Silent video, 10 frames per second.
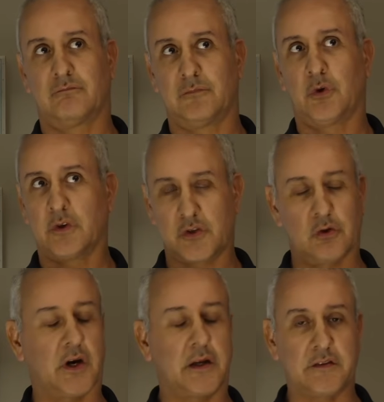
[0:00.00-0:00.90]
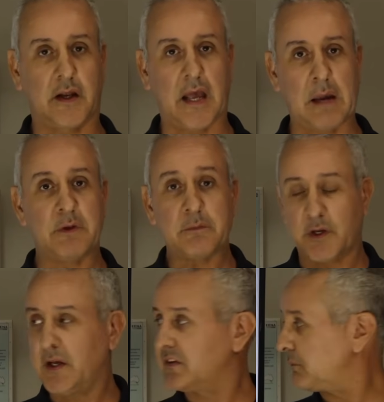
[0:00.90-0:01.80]
Not sure I can see that happening,
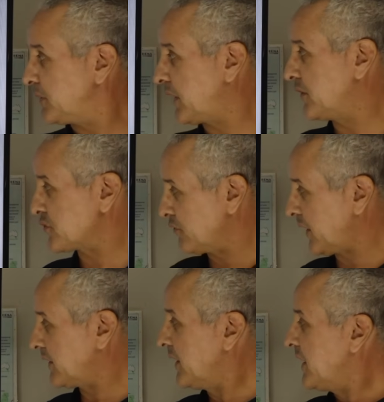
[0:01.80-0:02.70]
but it is a potential, right?